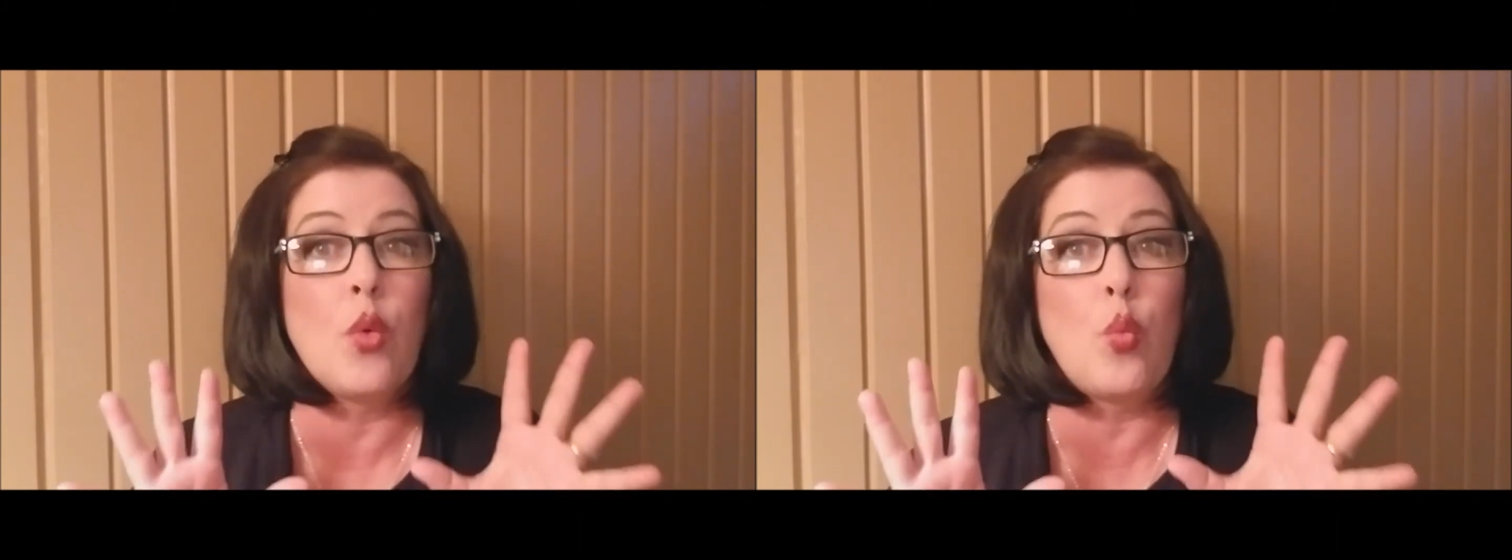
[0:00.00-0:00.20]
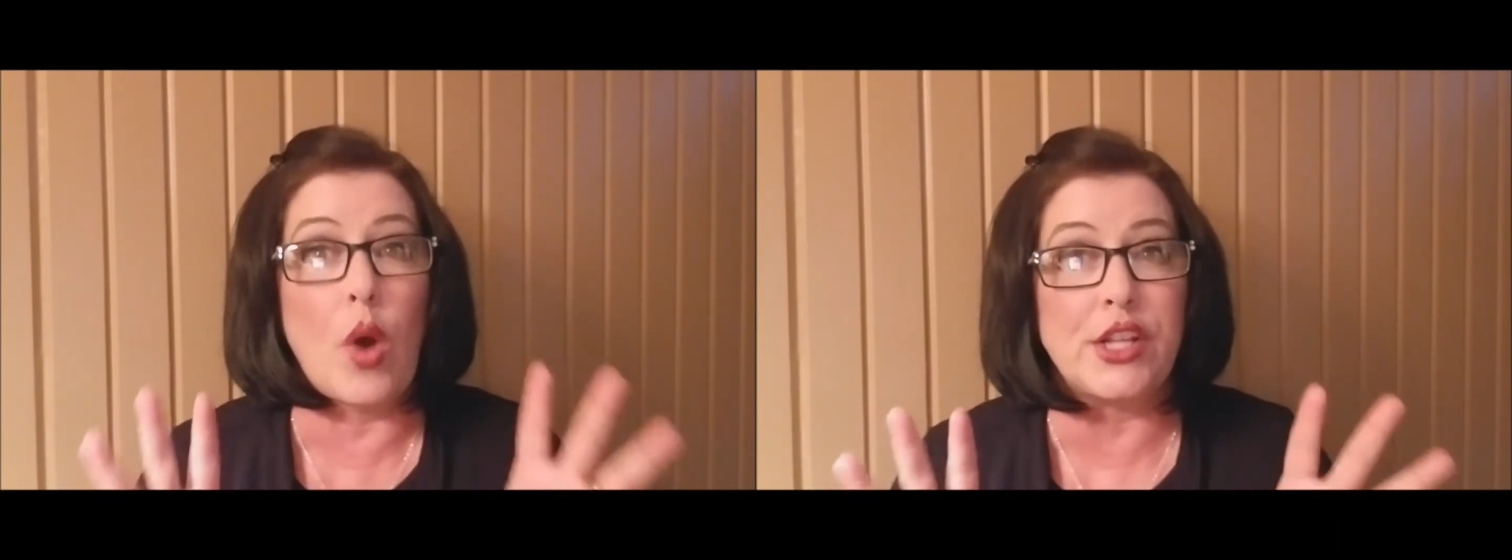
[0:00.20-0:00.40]

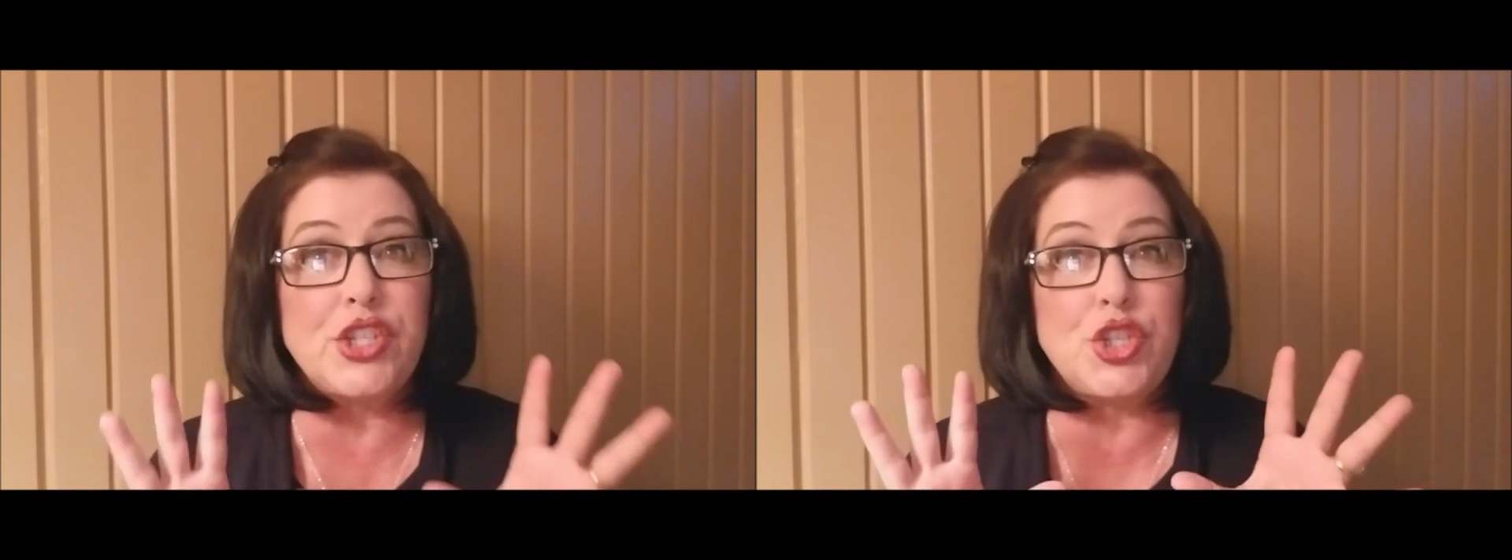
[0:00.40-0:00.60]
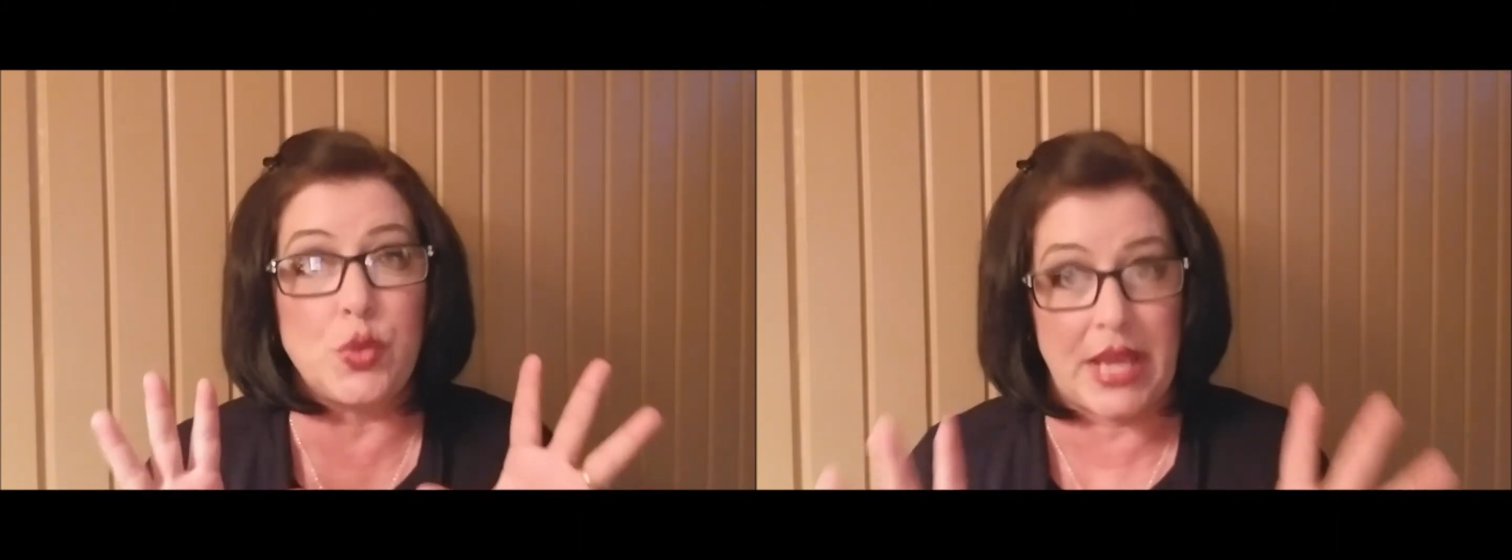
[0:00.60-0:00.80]

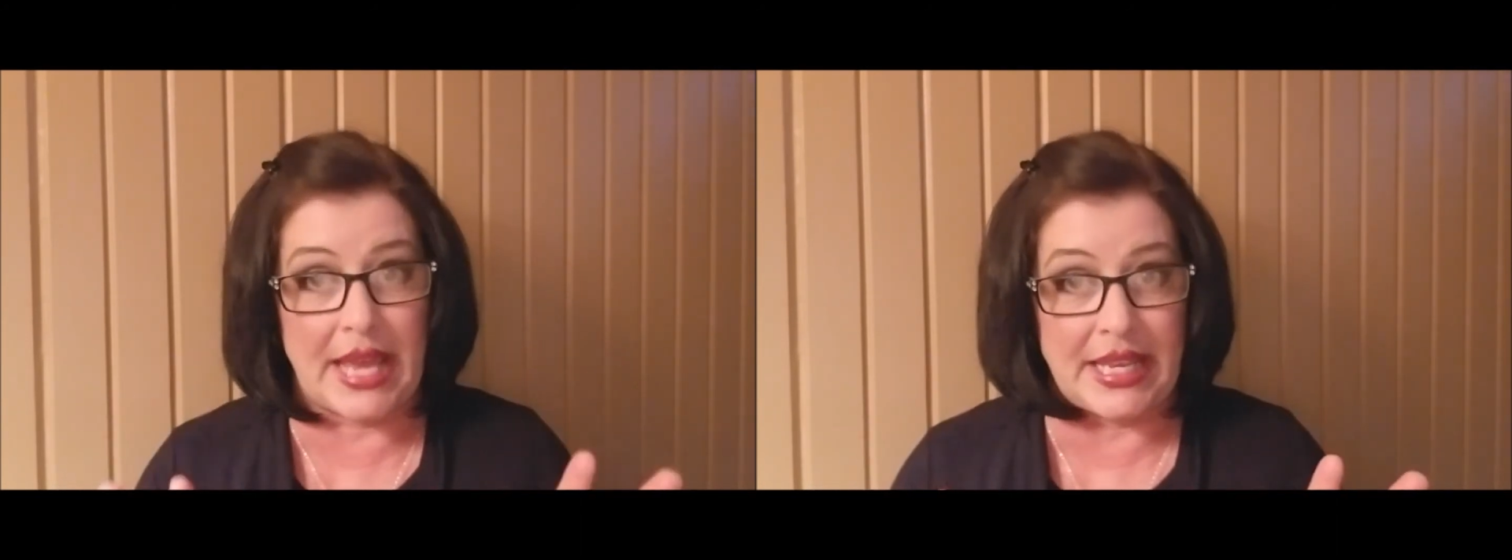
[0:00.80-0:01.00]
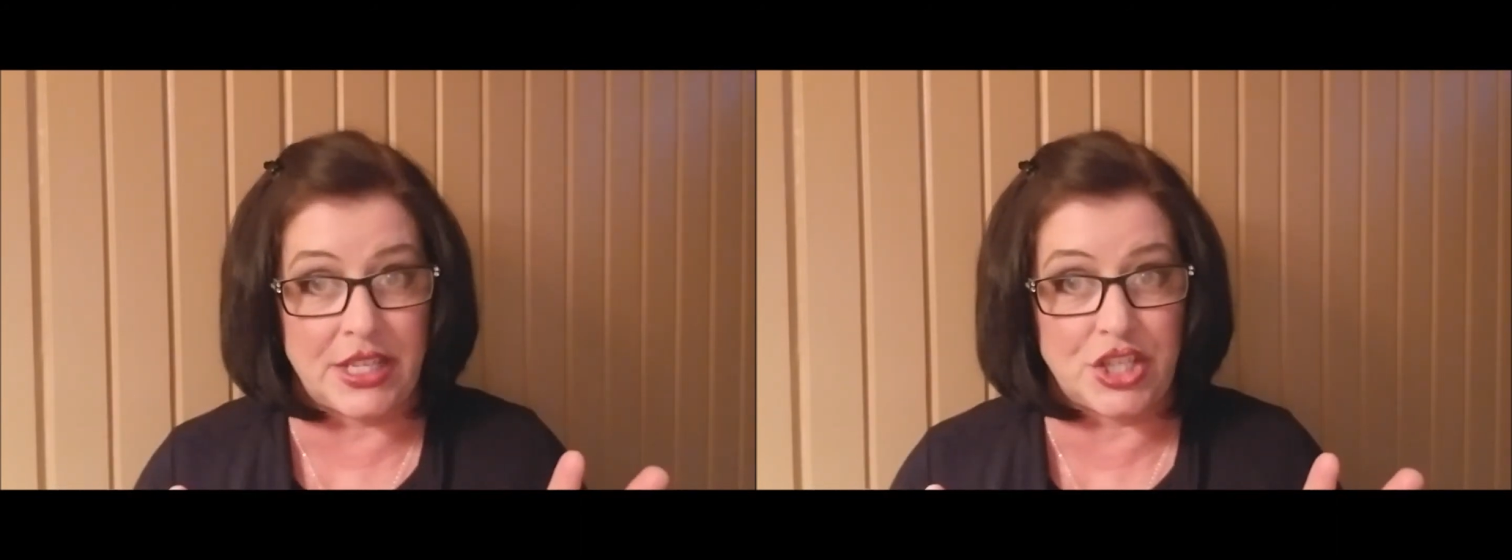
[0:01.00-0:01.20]
once you
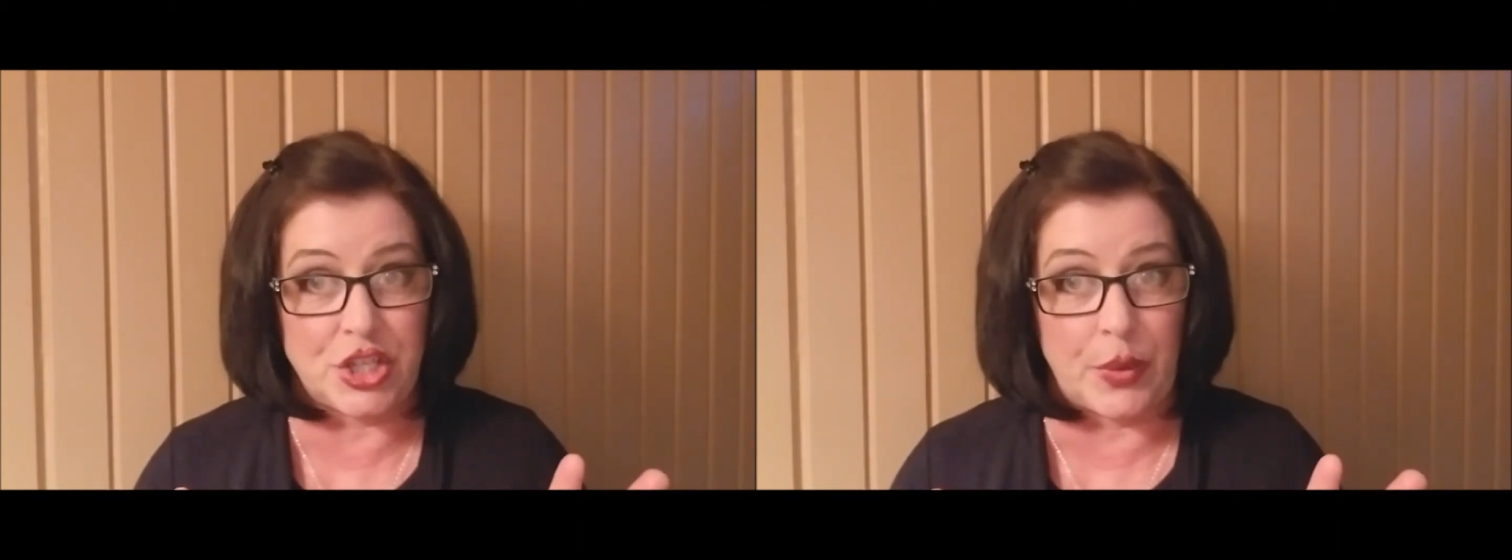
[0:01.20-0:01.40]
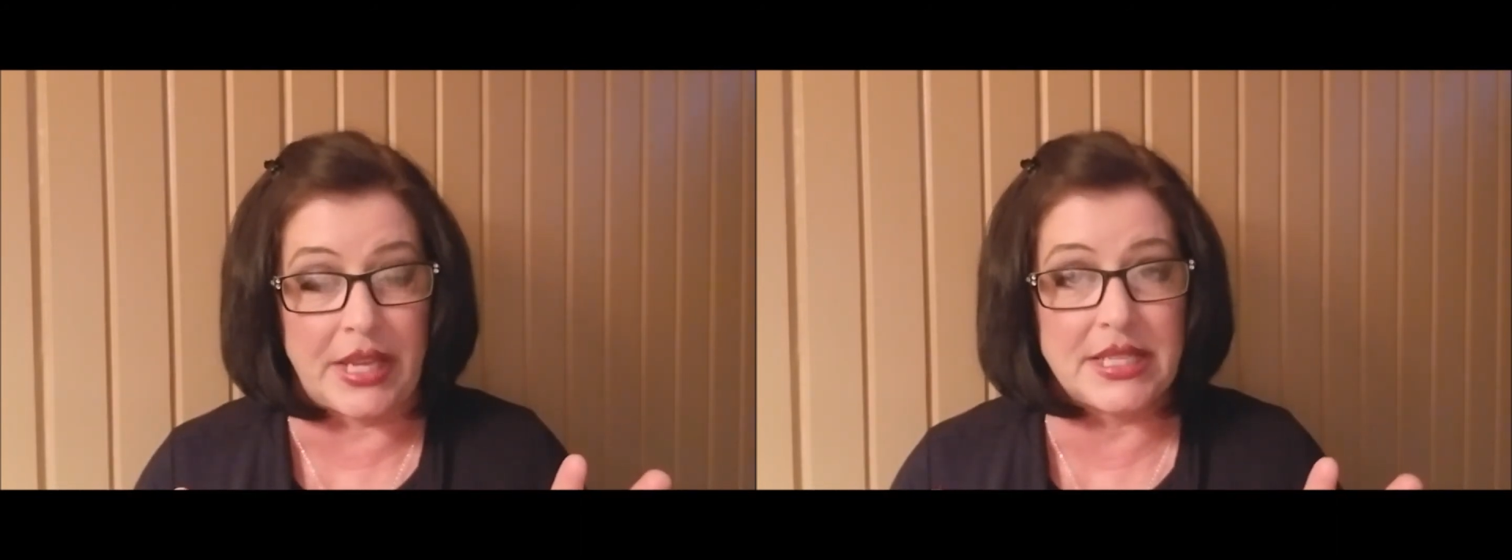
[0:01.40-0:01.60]
get
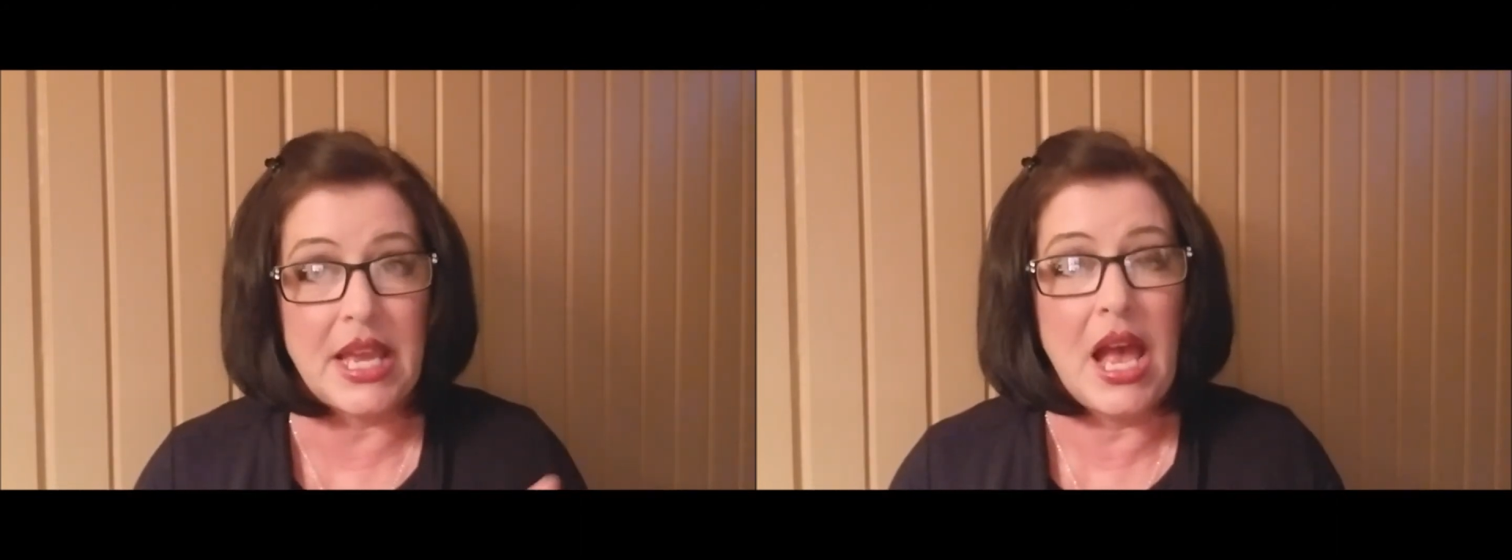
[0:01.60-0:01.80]
into it.